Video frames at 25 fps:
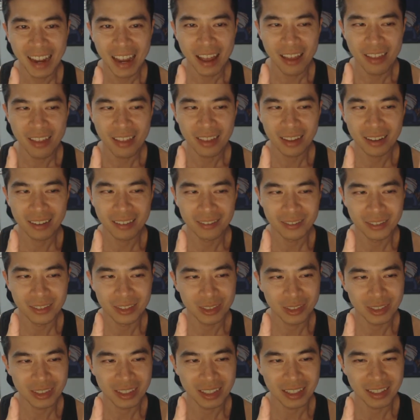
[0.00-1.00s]
and
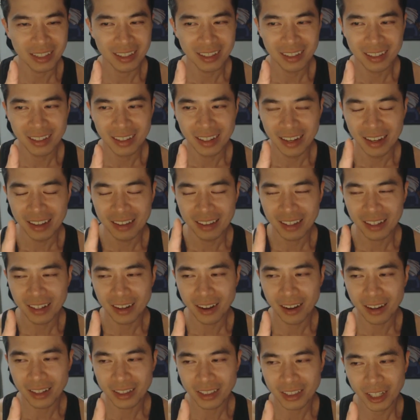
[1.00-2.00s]

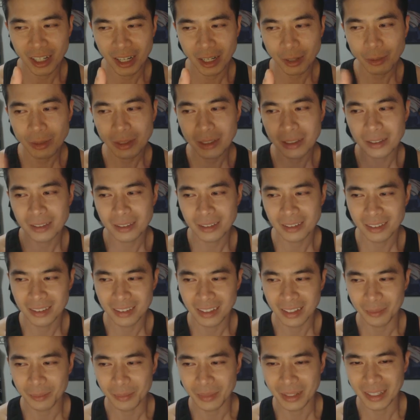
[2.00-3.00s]
then Chai would
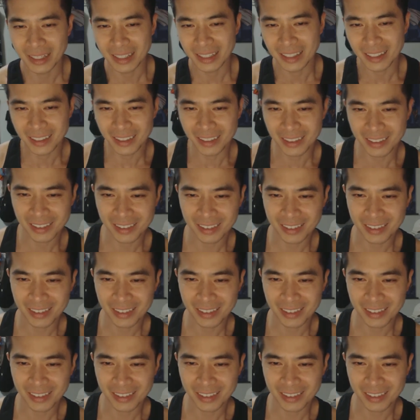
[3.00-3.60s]
let me